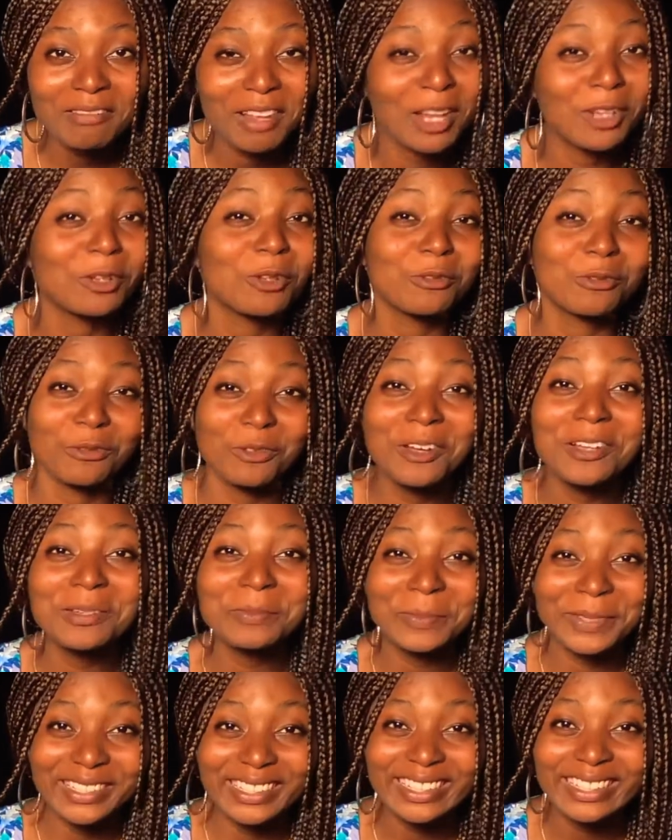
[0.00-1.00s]
And not for the
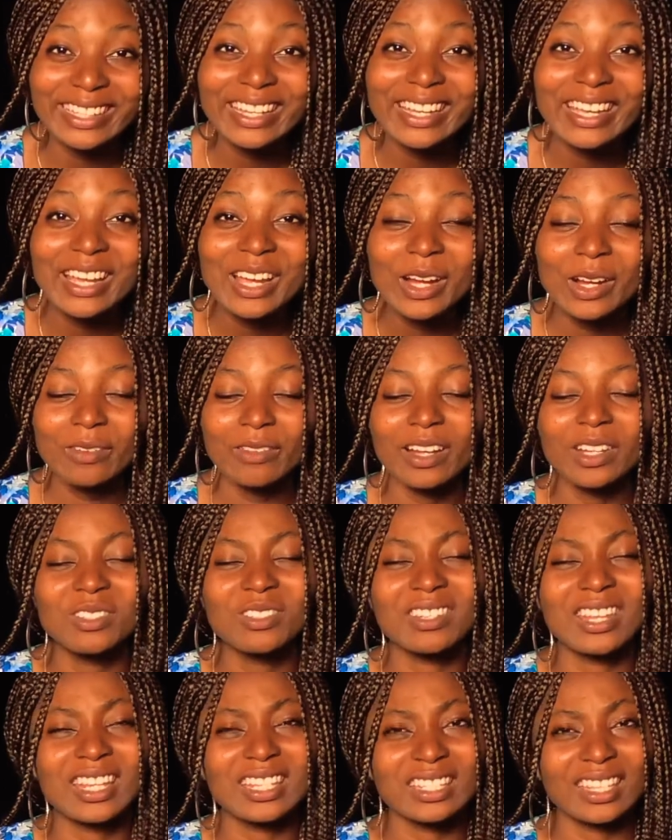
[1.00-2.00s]
money. All right, so
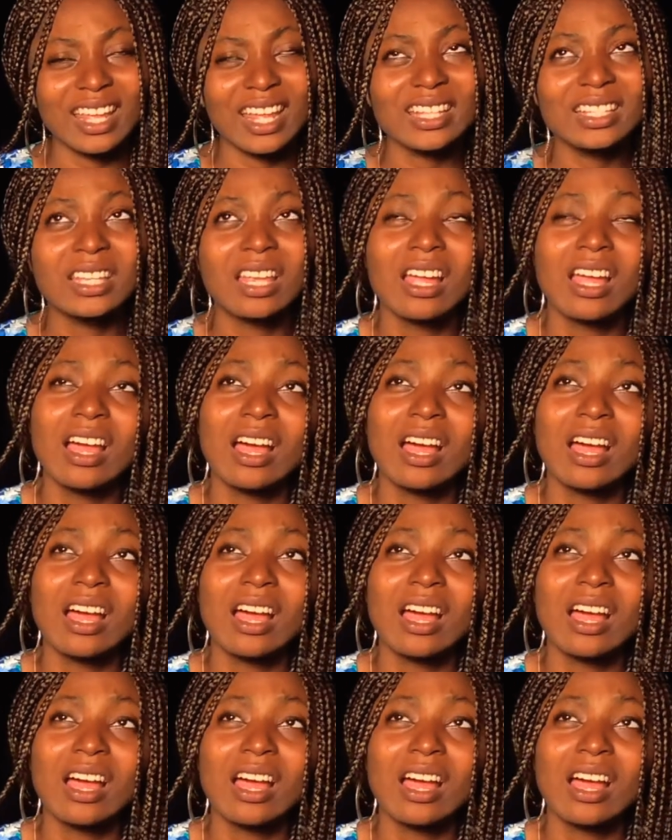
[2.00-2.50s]
there's that.